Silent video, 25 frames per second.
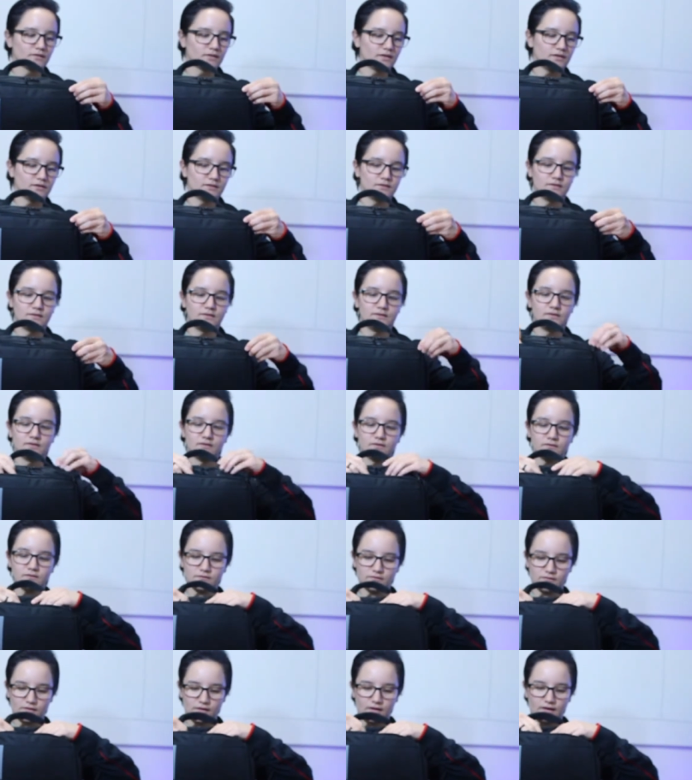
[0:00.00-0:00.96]
And in
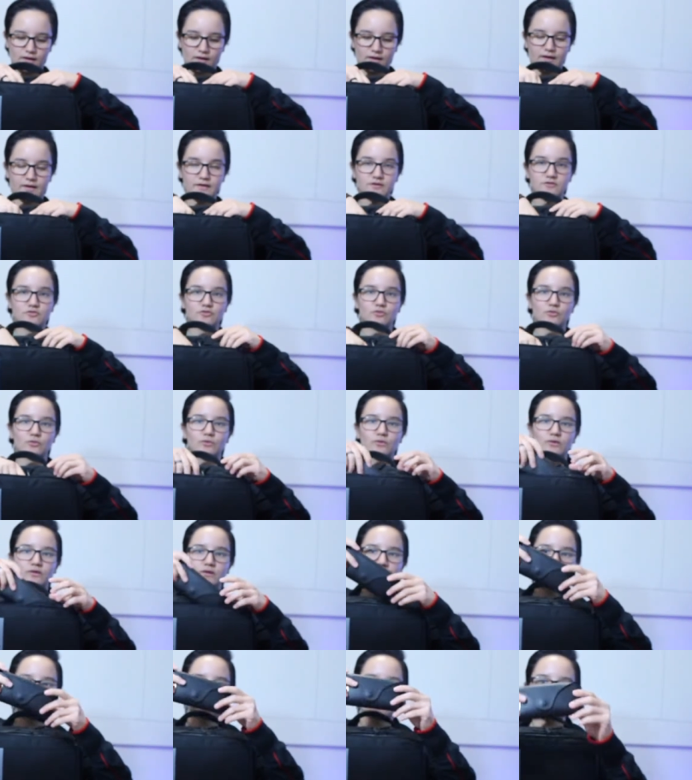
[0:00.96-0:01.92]
here, I
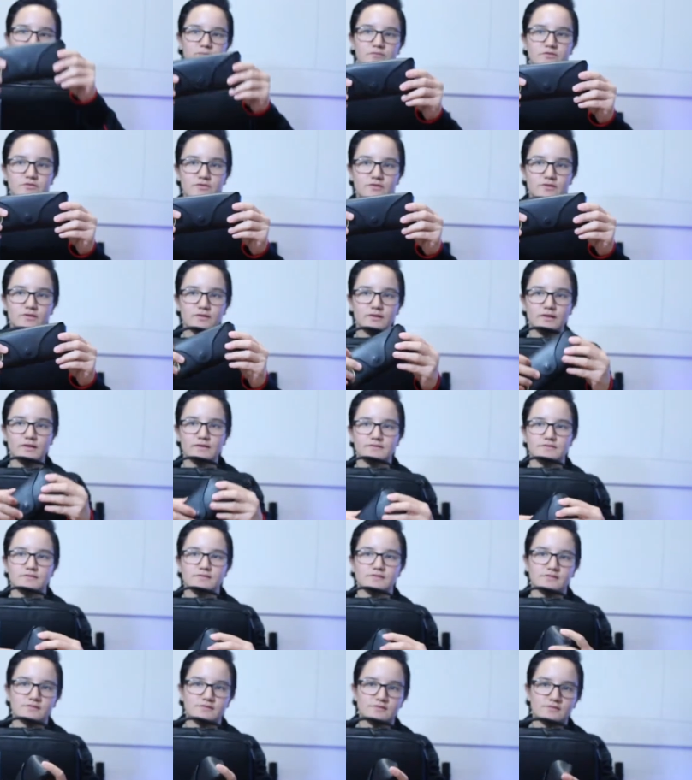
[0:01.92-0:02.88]
store my
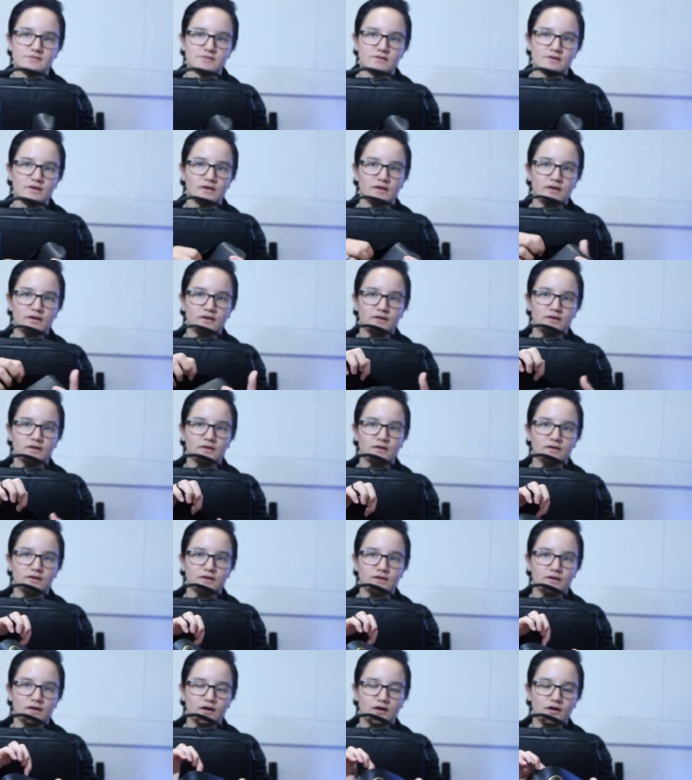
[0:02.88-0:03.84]
sunglasses.
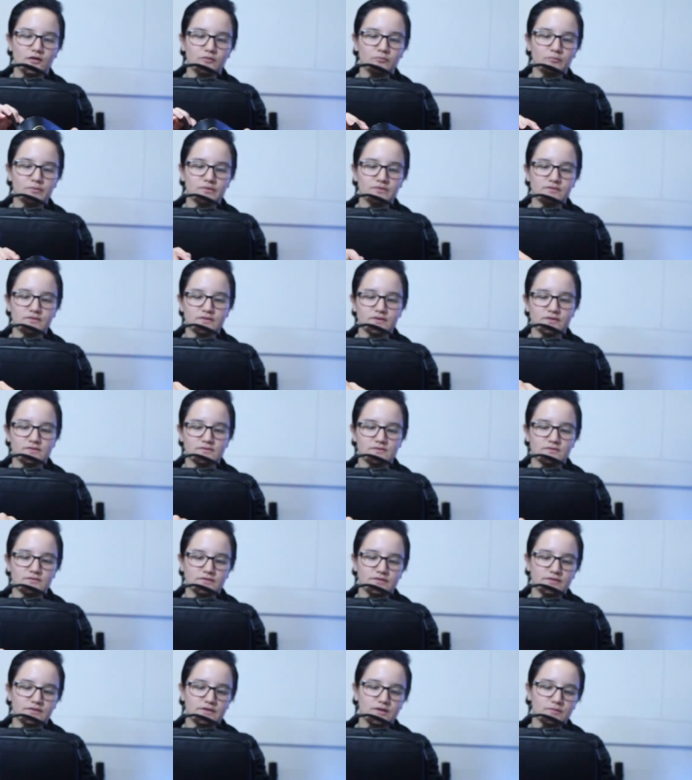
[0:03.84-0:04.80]
Um, it's not
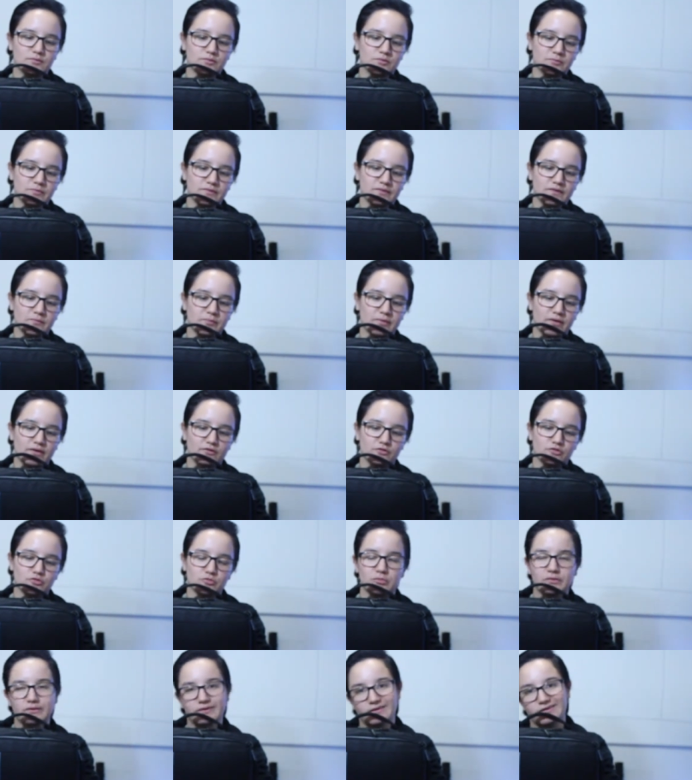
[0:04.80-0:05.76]
necessary to keep them in the
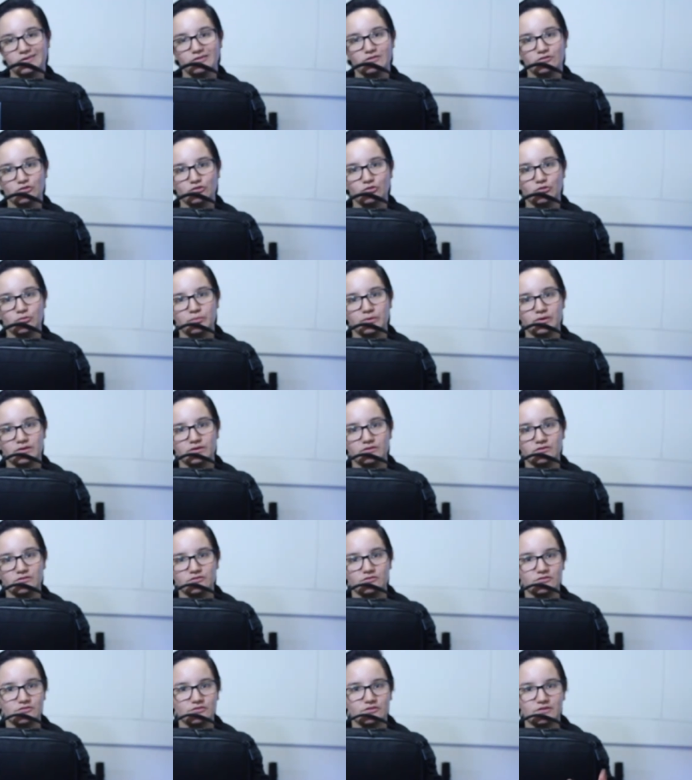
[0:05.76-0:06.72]
pouch, but I do
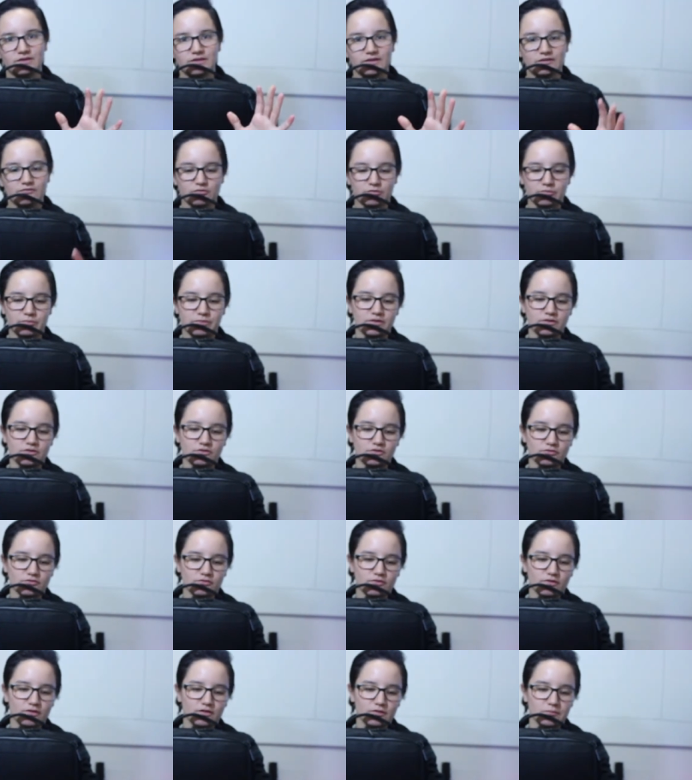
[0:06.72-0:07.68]
because you can never be
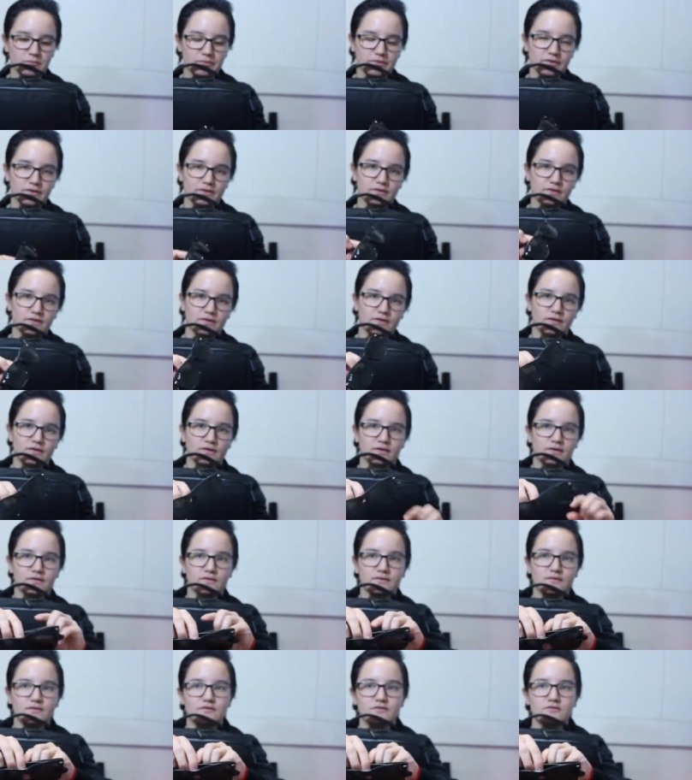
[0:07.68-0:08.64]
too wrong. But
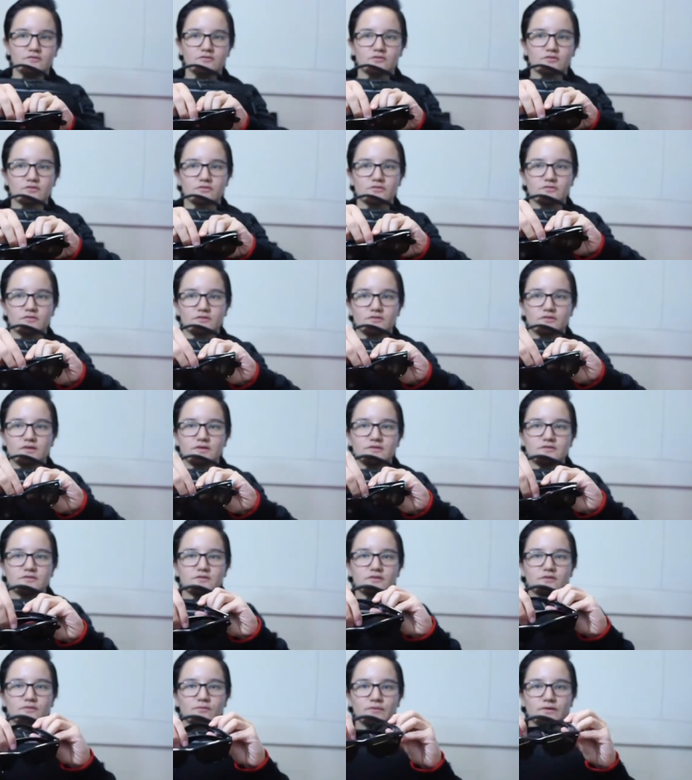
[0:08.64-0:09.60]
these are
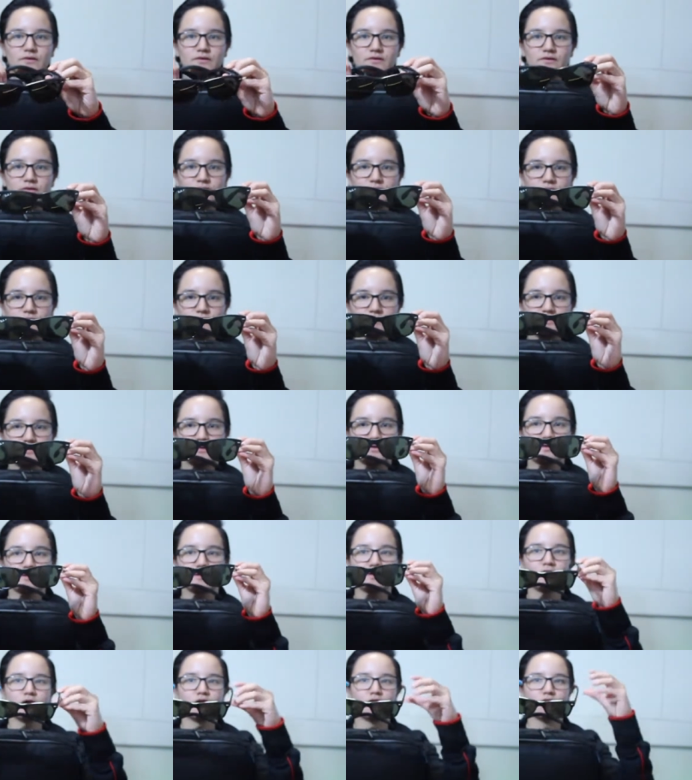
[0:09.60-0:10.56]
sunglasses I wear.
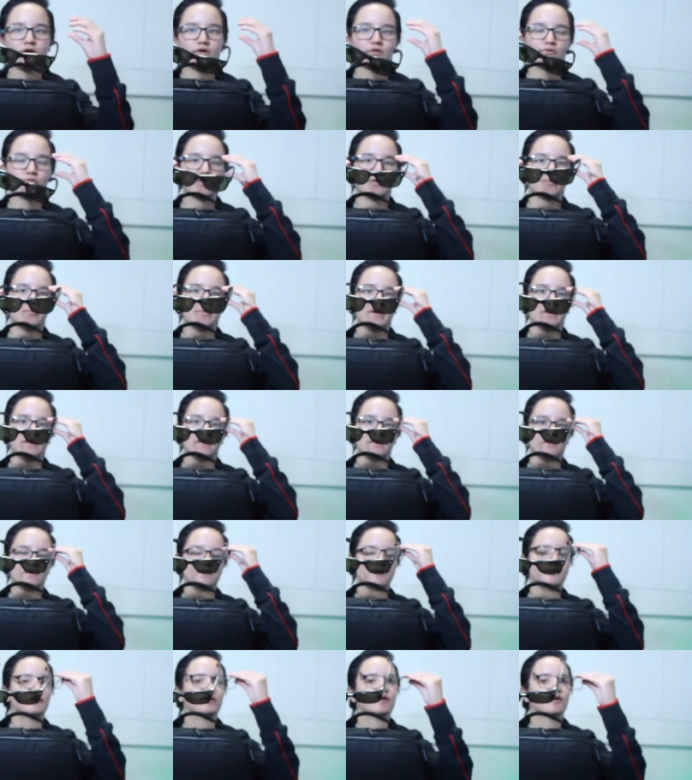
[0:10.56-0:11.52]
Ray-Bans.